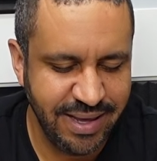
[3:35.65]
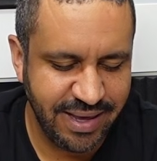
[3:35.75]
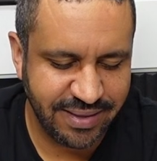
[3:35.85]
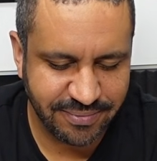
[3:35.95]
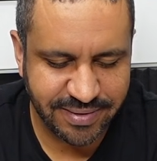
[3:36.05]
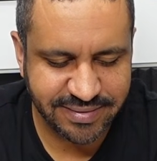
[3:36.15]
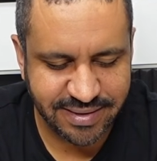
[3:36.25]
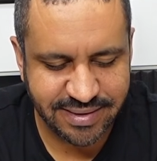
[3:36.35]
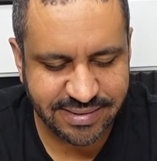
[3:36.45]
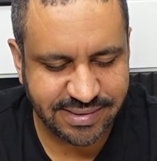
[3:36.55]
and the reason
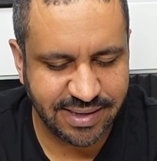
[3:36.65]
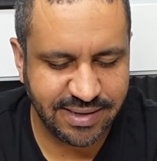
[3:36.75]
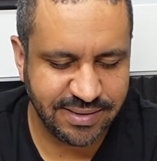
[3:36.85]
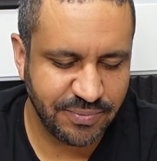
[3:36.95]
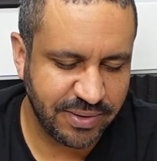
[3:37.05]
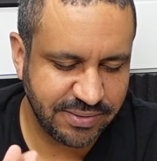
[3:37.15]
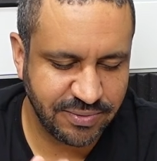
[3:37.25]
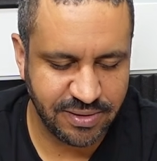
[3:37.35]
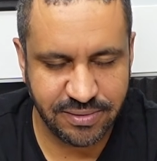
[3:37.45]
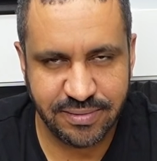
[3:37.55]
is that I didn't want to
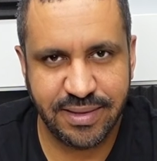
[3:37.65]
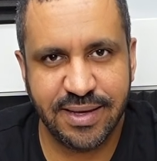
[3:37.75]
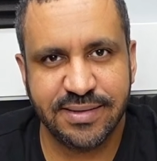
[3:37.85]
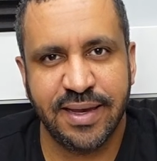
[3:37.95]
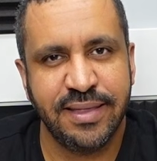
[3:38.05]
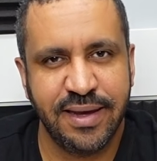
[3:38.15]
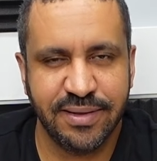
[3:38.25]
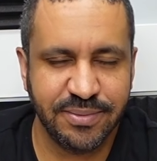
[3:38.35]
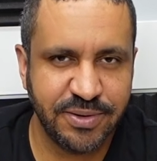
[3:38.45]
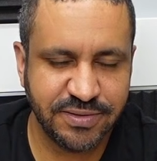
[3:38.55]
include this and the
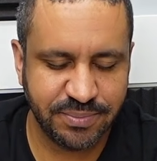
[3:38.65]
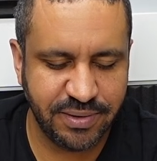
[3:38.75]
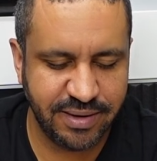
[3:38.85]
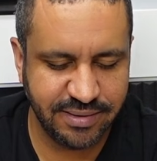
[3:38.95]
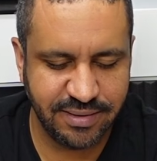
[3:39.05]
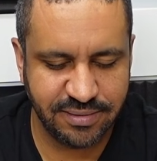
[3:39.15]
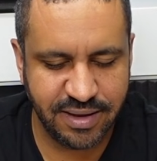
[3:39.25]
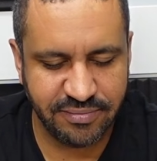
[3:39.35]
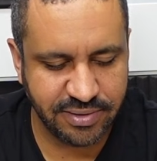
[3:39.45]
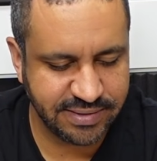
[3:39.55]
other Moza product that I'll
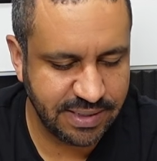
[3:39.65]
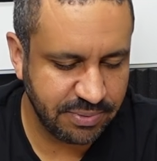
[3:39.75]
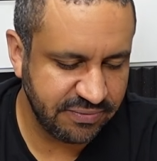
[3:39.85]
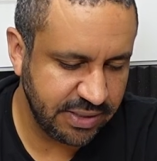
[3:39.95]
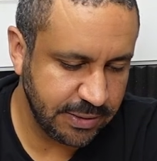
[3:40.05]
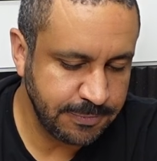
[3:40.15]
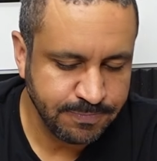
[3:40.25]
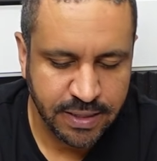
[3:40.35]
cover in a separate video.